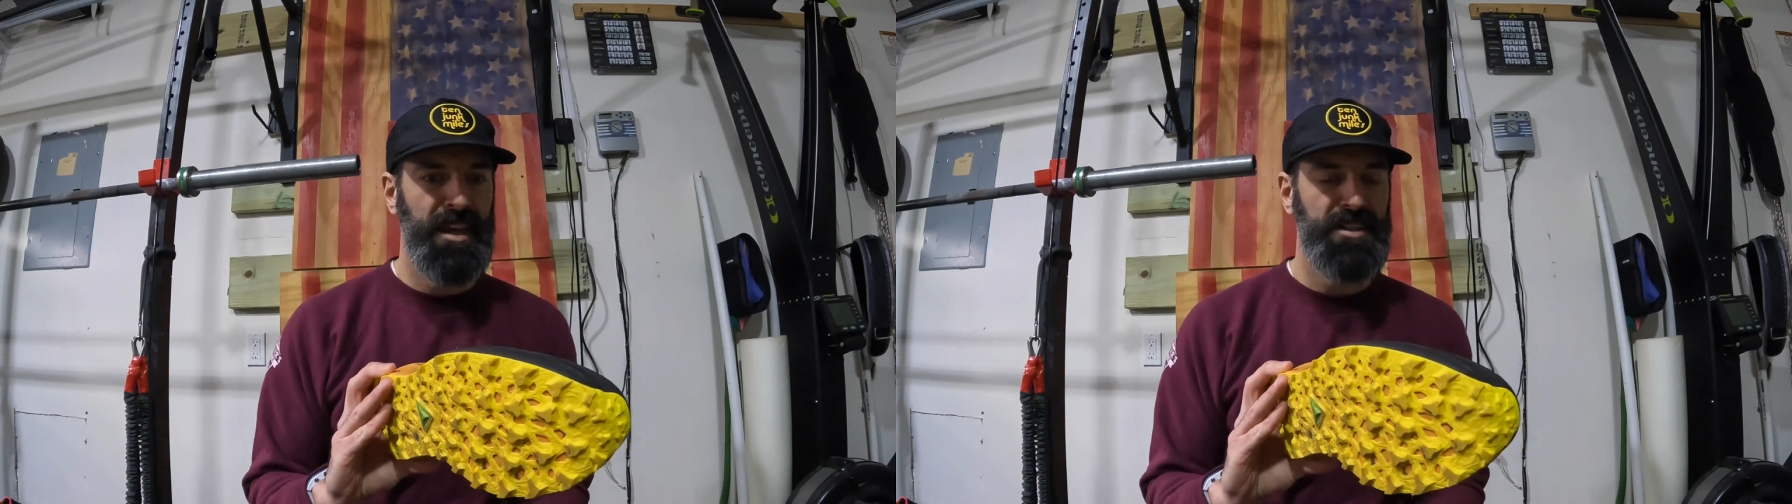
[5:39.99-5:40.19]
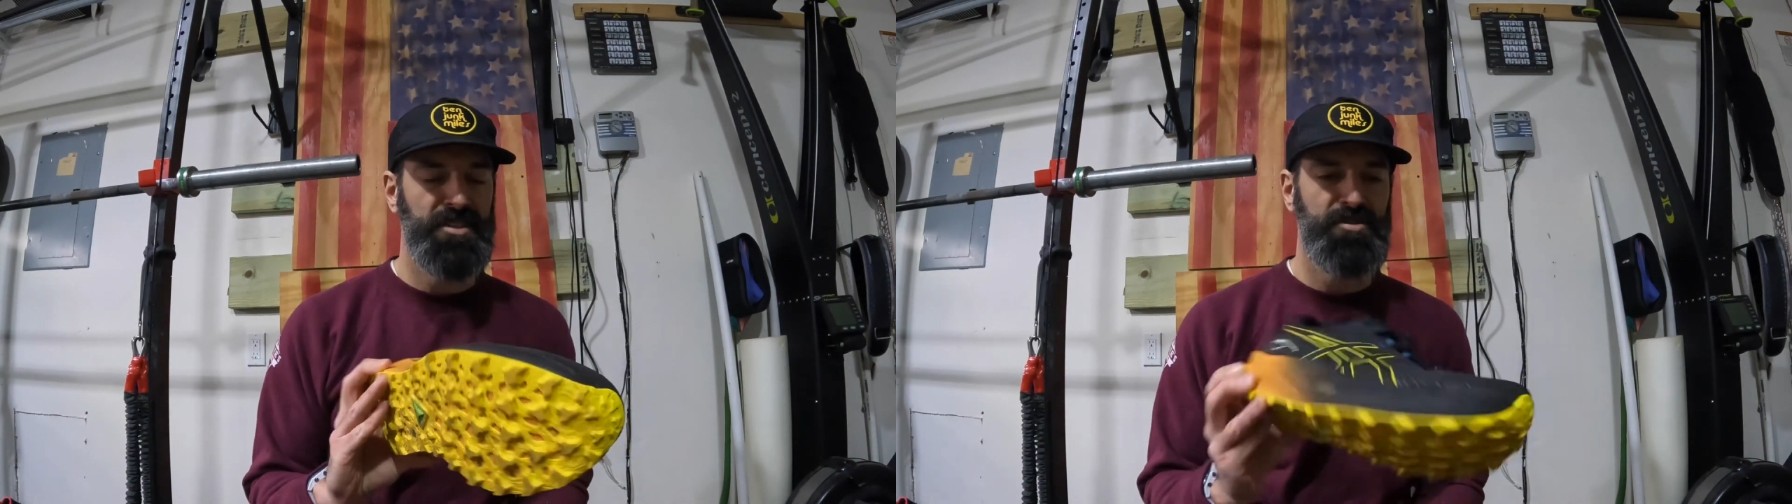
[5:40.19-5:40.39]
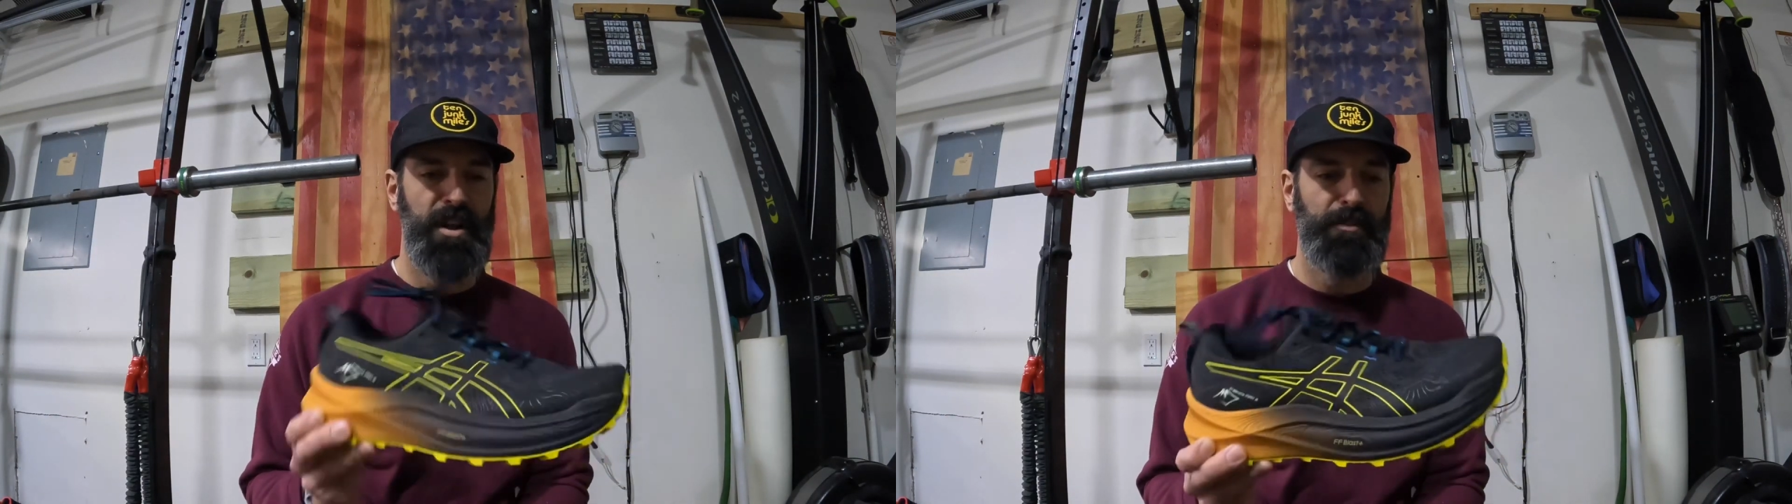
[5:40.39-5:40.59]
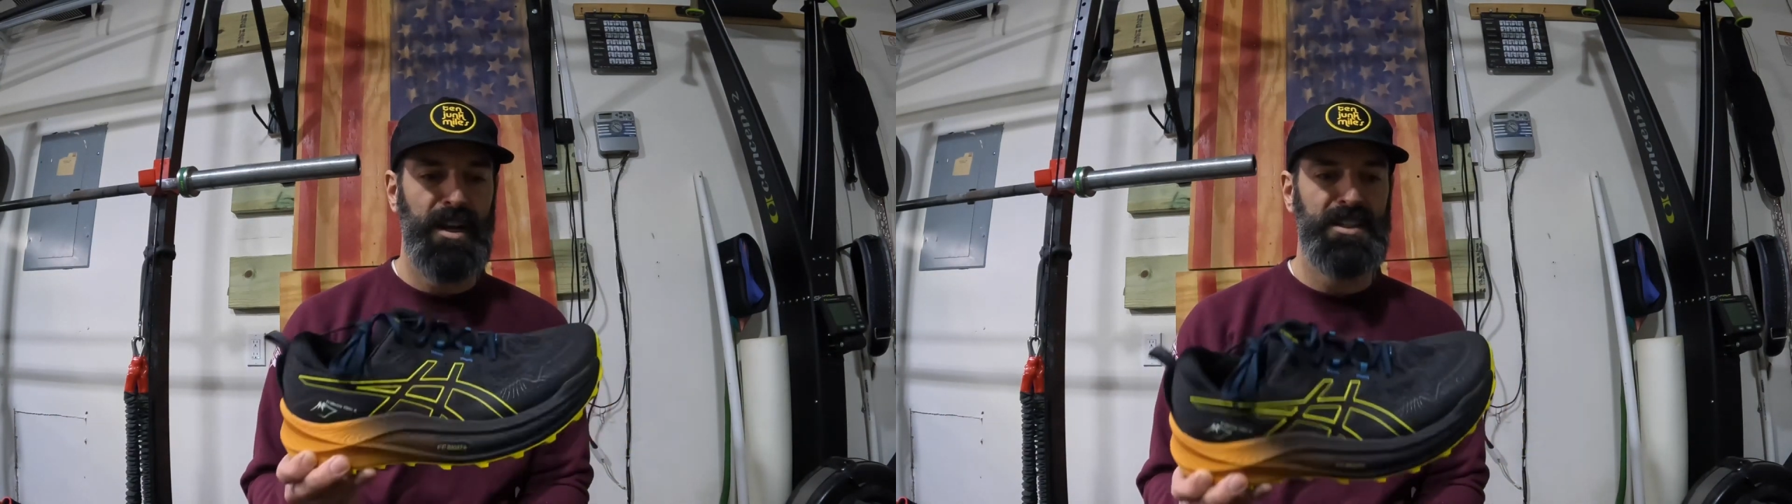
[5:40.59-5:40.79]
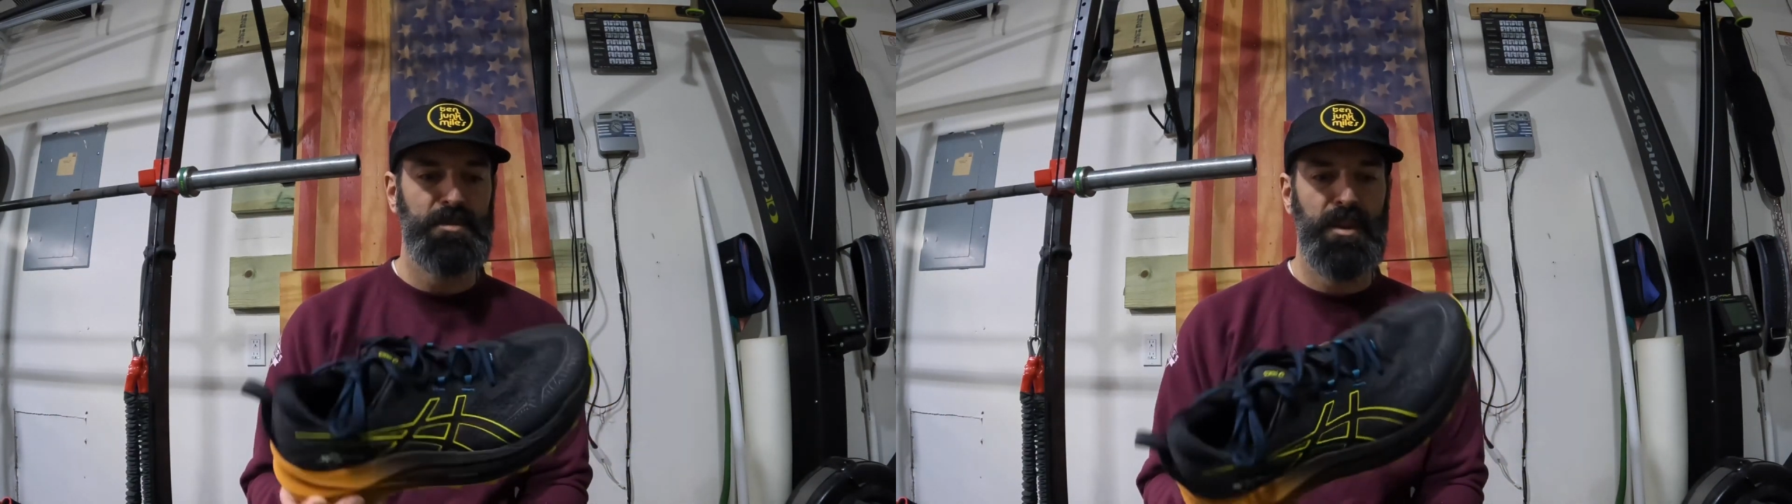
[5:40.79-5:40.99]
It is a trail
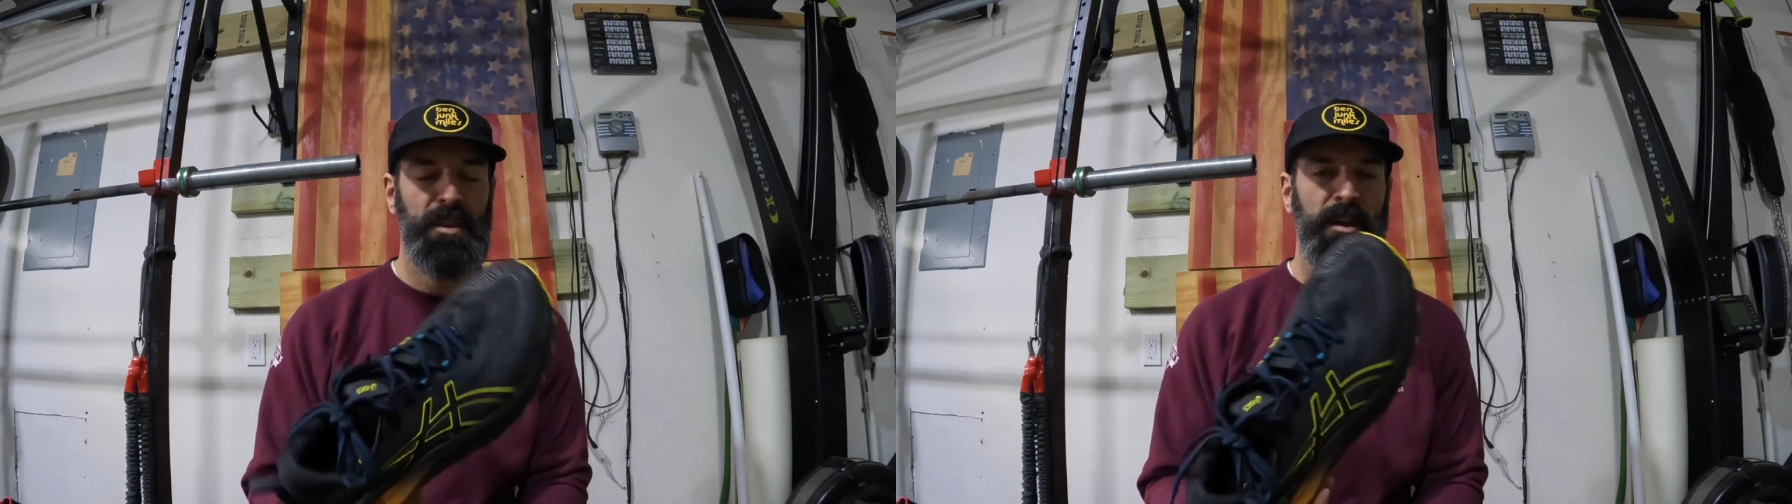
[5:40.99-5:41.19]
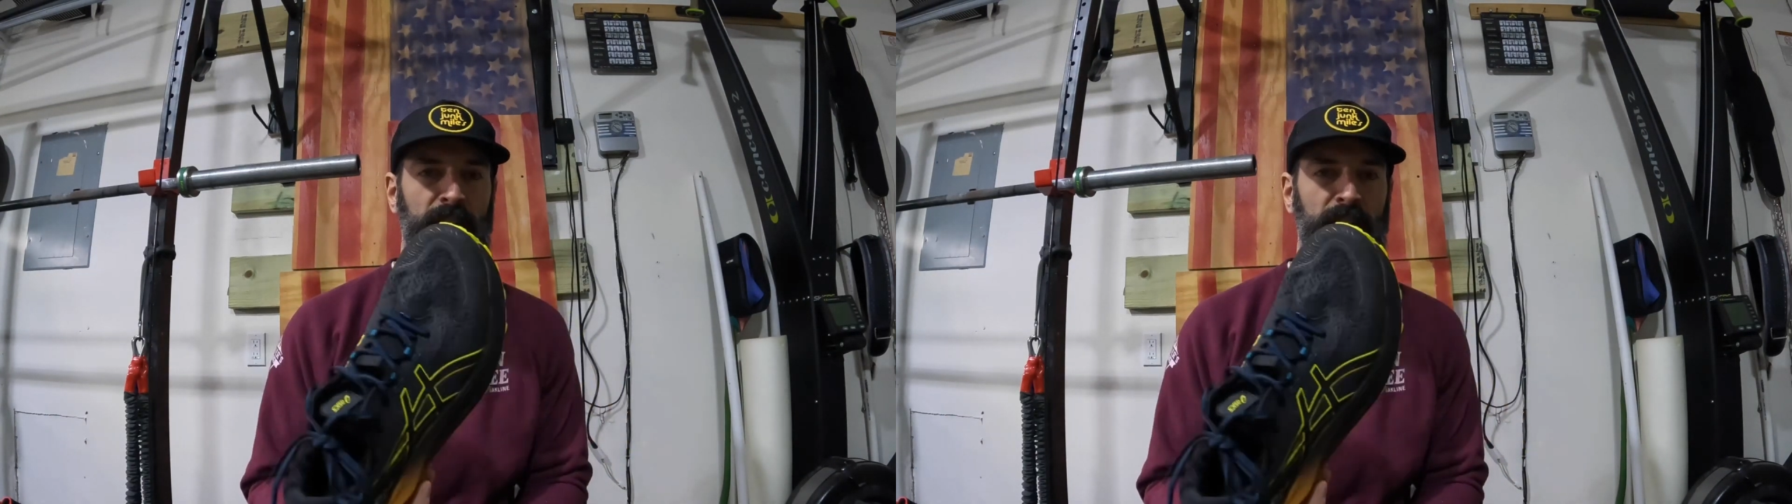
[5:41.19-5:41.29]
race with